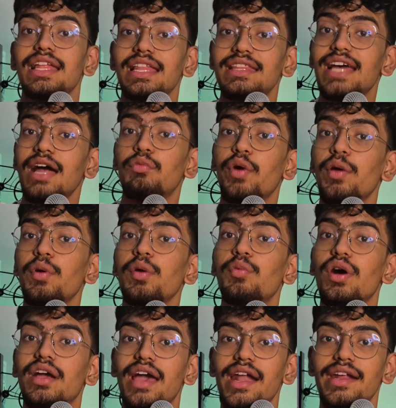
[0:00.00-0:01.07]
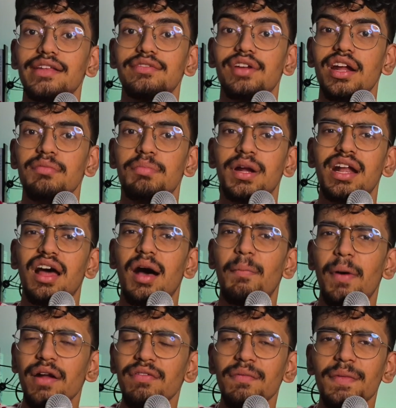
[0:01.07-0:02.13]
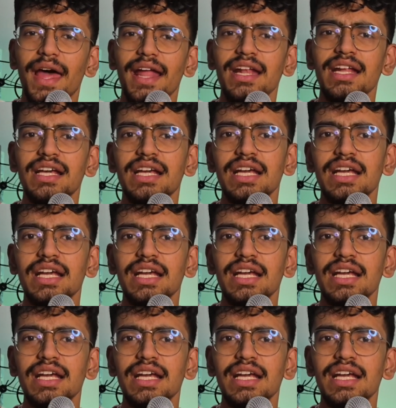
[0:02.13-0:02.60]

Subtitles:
That way we were carrying threat. But apart from that,